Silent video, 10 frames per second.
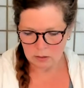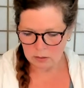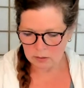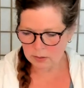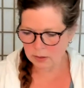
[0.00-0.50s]

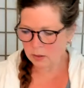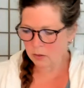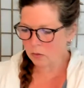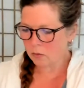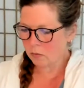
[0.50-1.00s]

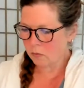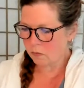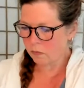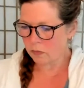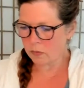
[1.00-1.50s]
So
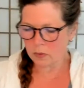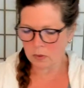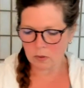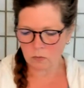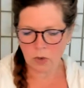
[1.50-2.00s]

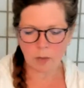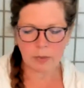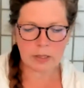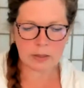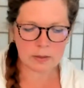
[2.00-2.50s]

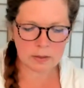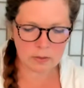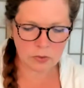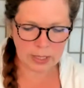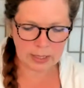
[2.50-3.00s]
Robin is
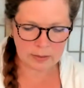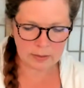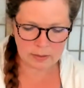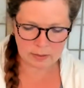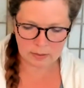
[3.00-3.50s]

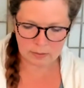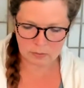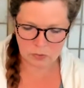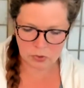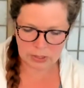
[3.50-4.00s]

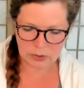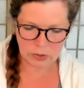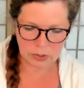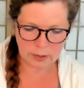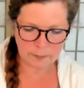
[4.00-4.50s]

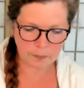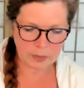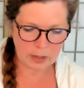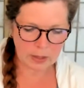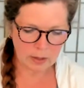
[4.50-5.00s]
transgender,
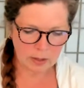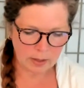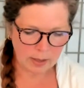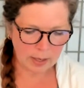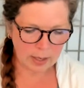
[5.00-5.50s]

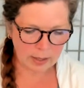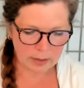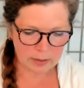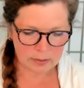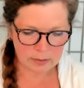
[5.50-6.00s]

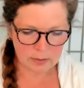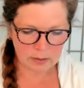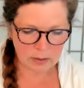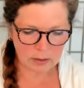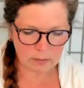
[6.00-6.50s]
and
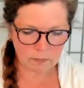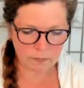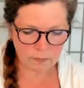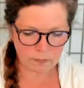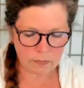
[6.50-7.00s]

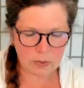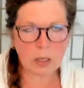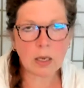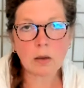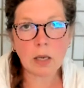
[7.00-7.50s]

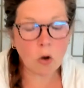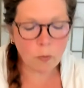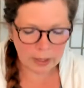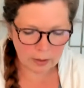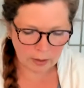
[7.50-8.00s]
I hope
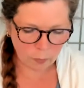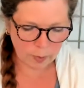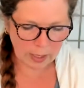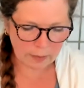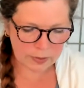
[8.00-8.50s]
I
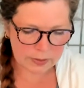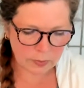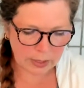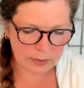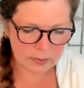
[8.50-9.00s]
have this
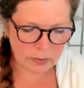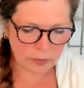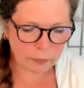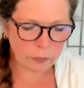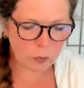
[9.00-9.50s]
right. So the
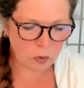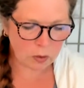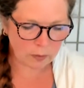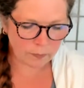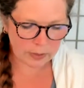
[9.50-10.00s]

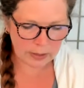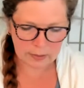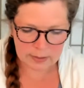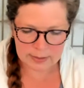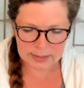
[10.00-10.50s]
Fool in
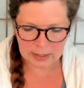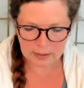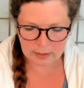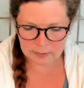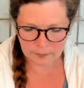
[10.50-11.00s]
this deck